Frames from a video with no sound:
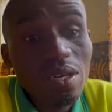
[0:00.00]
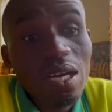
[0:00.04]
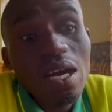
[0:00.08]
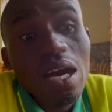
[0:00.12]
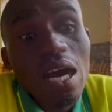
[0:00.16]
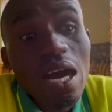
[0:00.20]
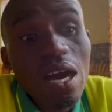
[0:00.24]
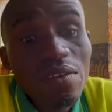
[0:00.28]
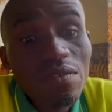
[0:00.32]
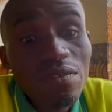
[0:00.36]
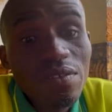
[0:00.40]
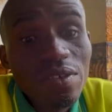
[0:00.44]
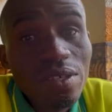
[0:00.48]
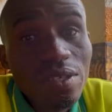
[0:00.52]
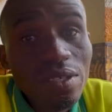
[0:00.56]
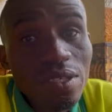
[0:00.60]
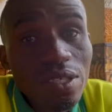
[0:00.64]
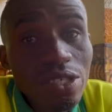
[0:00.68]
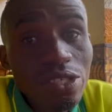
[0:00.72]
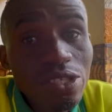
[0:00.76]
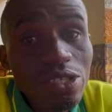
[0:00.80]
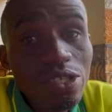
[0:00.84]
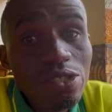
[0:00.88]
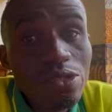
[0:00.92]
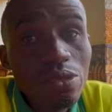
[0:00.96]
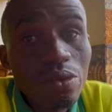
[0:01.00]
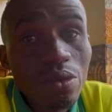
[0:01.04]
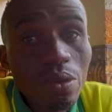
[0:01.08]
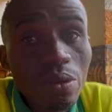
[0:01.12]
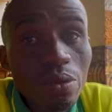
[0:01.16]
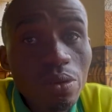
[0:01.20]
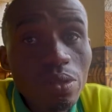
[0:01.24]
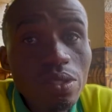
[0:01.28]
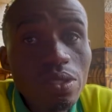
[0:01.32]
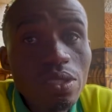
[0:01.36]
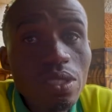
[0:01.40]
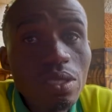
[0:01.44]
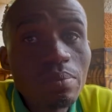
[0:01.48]
have in it is
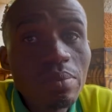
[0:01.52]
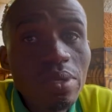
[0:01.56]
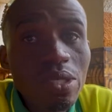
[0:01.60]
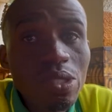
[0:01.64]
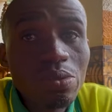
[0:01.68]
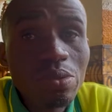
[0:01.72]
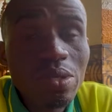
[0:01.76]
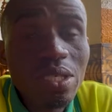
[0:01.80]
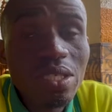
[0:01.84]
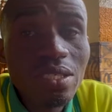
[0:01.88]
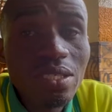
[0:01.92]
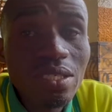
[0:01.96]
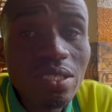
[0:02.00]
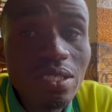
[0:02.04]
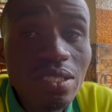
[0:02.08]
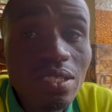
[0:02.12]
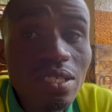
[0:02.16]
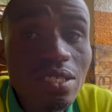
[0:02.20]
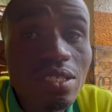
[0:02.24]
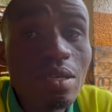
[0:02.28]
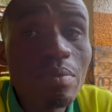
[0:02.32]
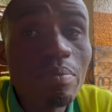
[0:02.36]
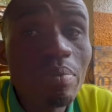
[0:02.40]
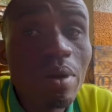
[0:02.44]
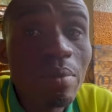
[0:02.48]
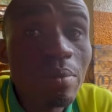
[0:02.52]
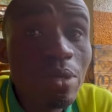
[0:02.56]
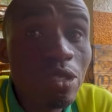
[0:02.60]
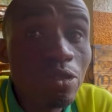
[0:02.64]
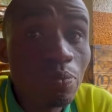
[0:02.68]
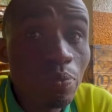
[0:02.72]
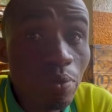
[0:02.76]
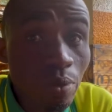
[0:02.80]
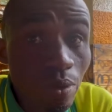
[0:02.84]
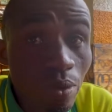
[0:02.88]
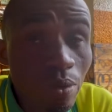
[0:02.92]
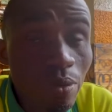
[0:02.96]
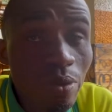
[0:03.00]
called the Batwa Indigenous Empowerment
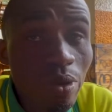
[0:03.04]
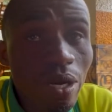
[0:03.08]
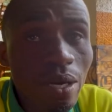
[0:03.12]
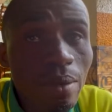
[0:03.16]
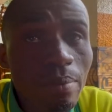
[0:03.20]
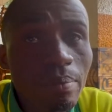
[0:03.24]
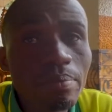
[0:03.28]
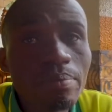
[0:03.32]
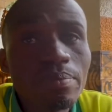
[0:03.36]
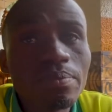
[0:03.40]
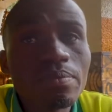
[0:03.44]
Program,